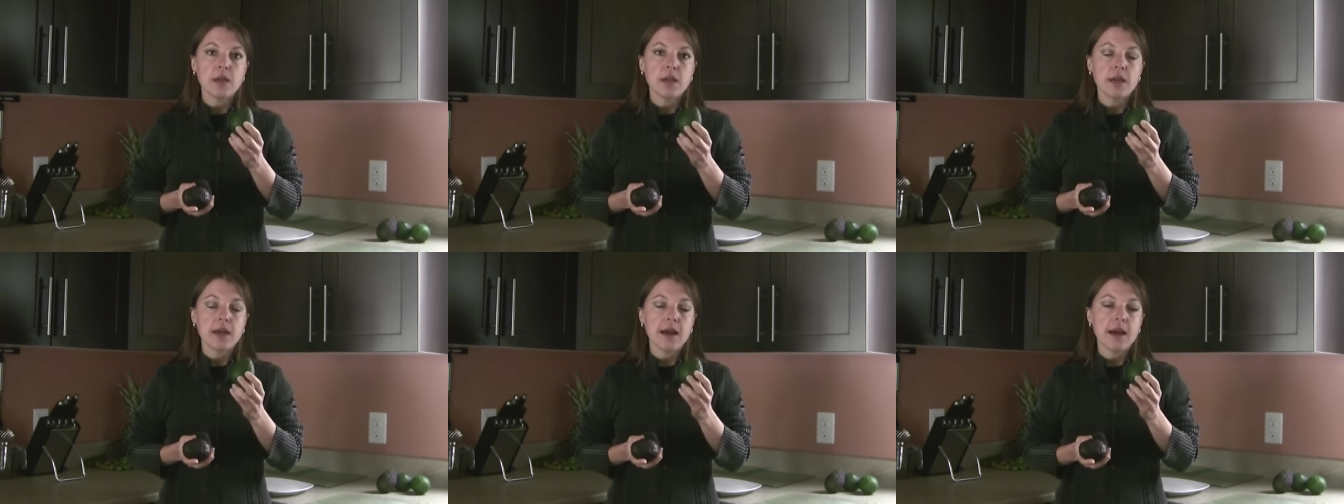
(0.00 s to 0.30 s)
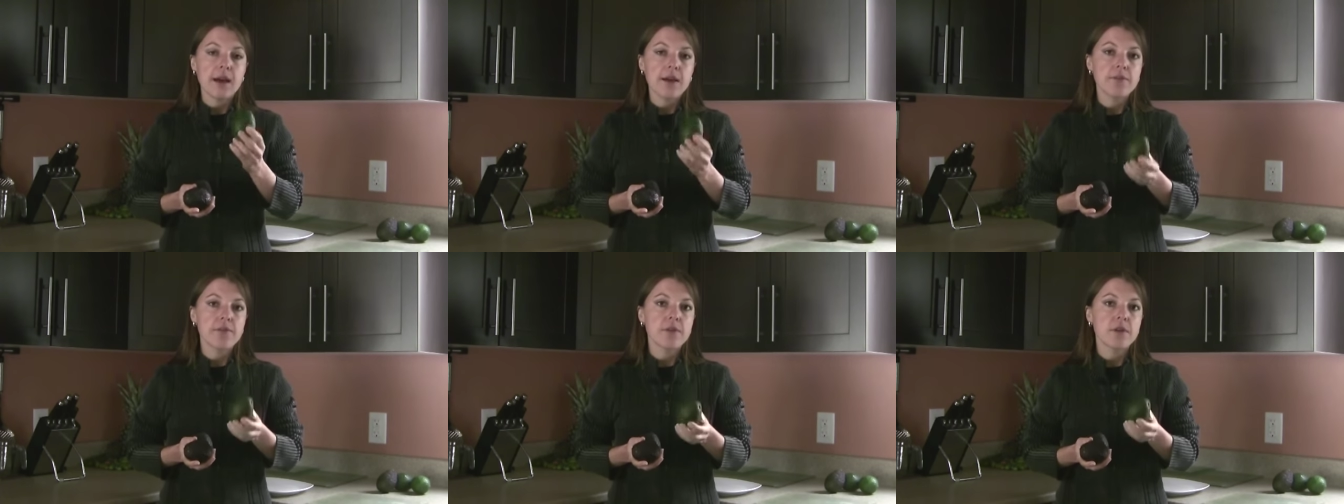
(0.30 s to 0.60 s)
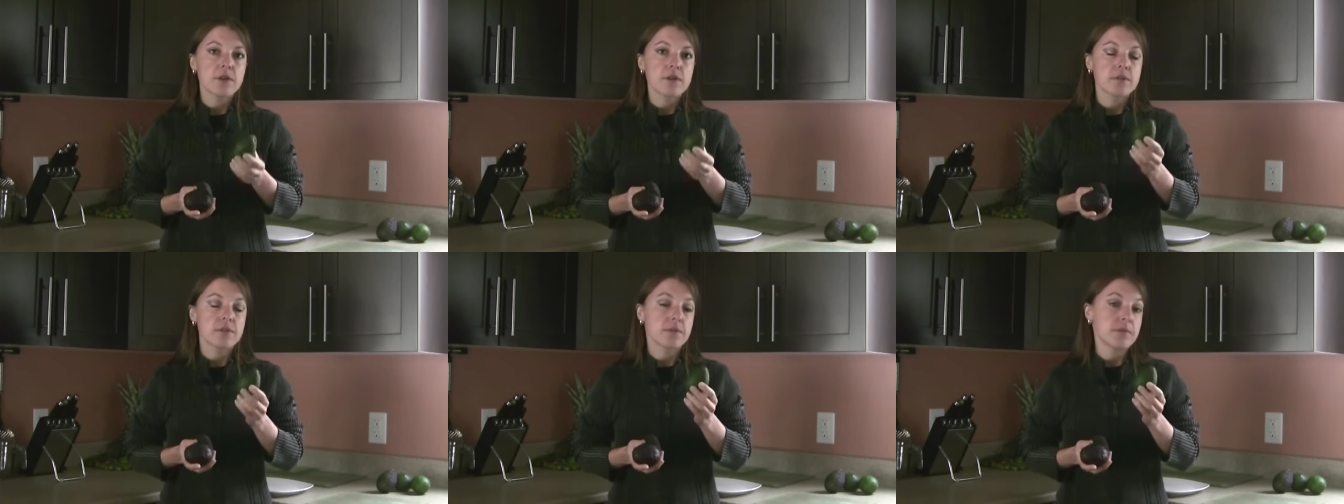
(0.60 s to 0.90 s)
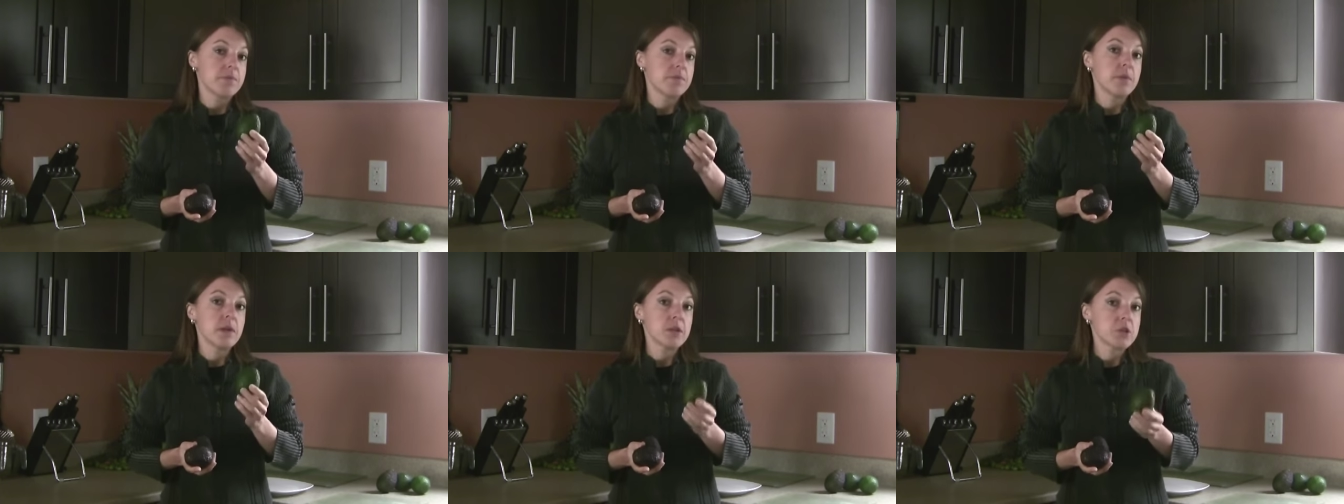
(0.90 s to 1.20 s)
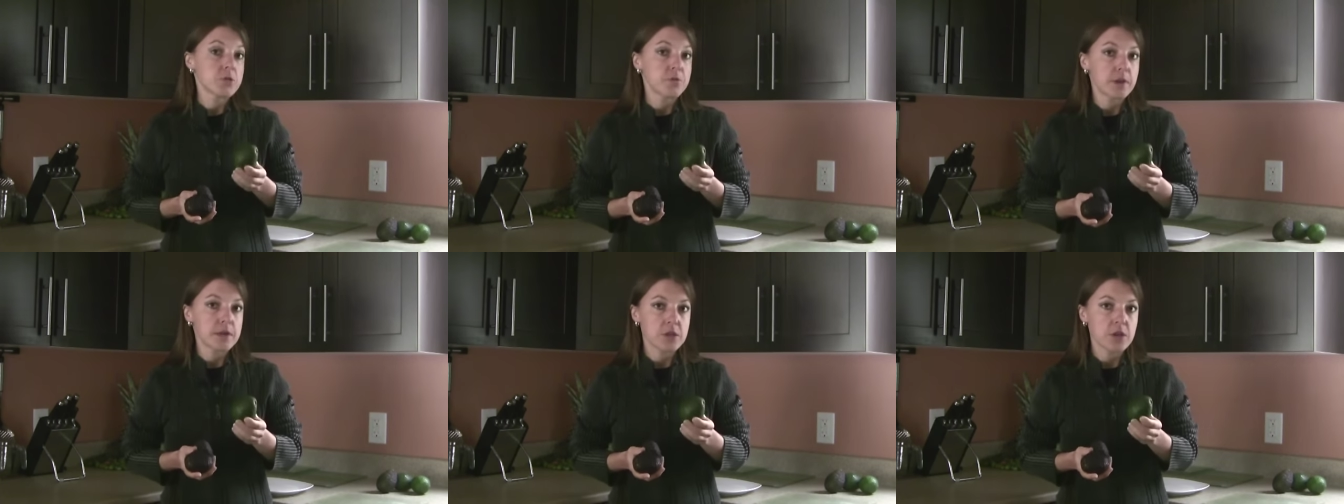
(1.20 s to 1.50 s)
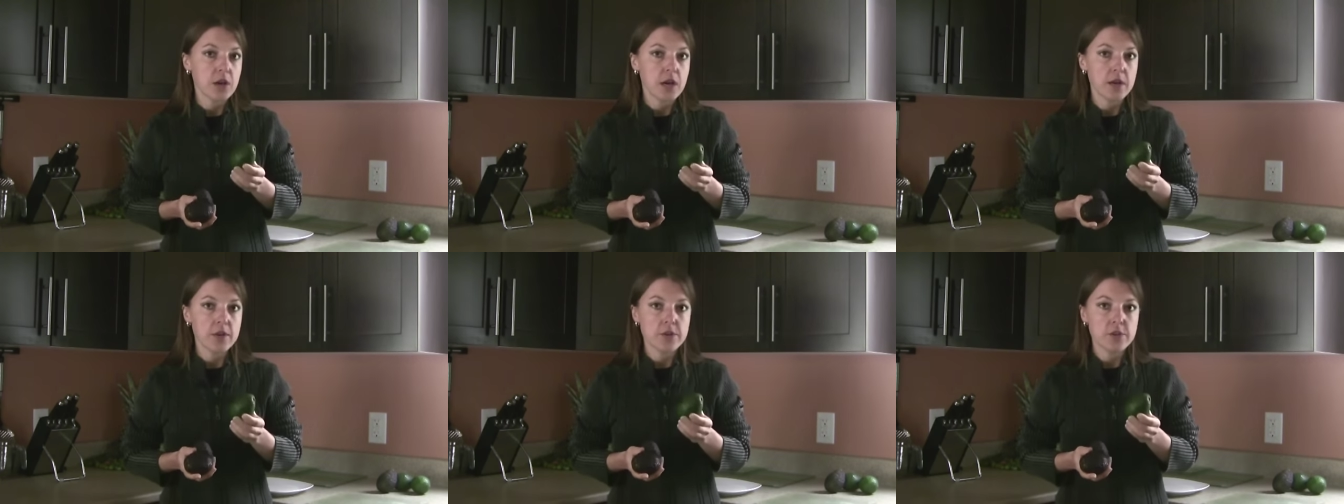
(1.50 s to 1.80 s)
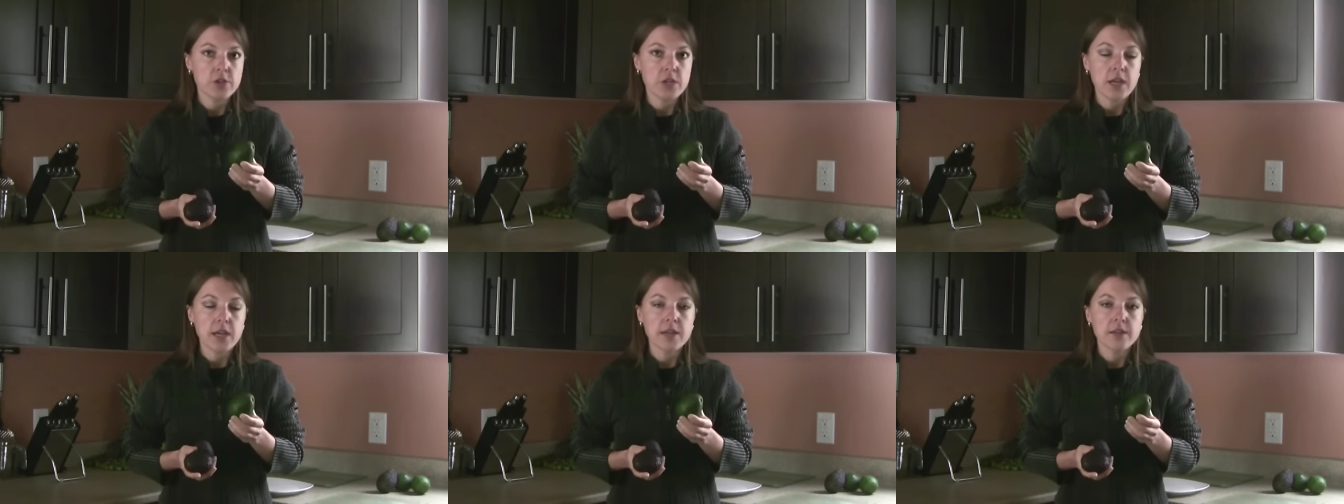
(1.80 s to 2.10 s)
have a much higher
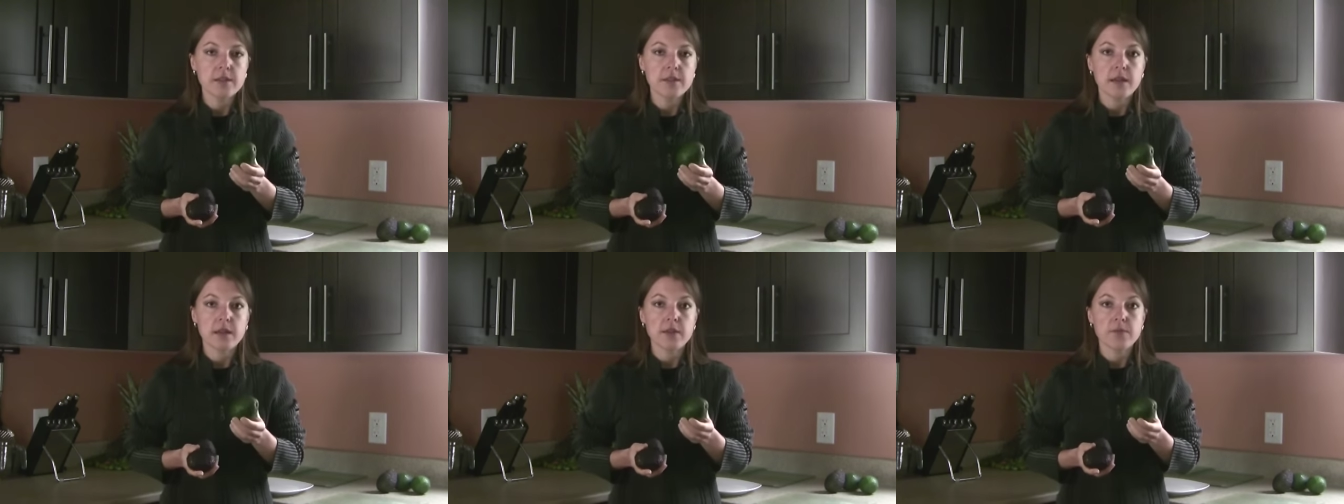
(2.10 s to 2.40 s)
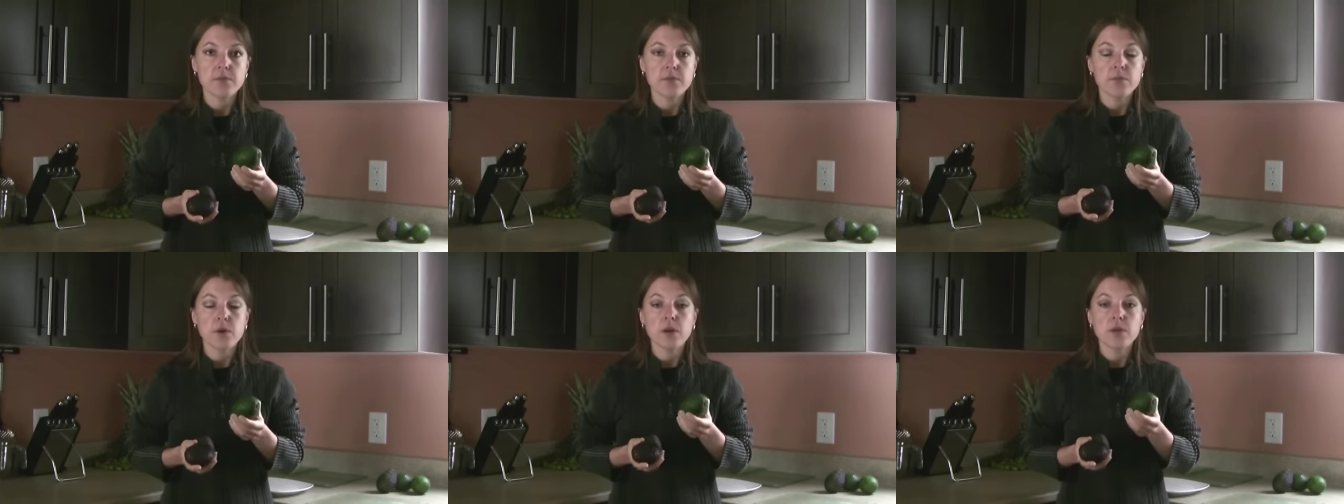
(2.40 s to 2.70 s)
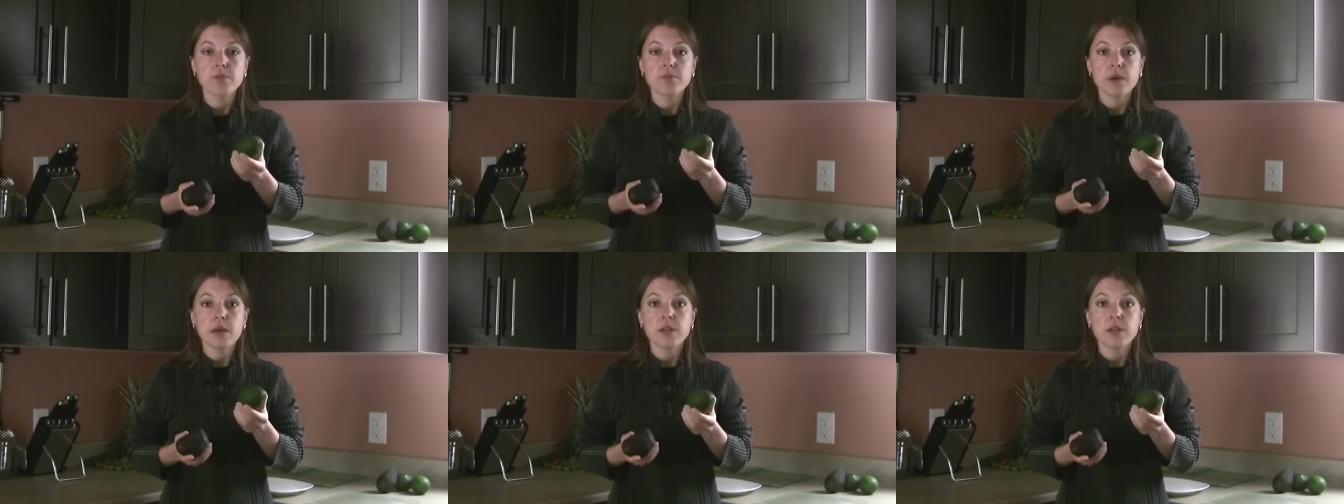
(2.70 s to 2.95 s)
chance that, well,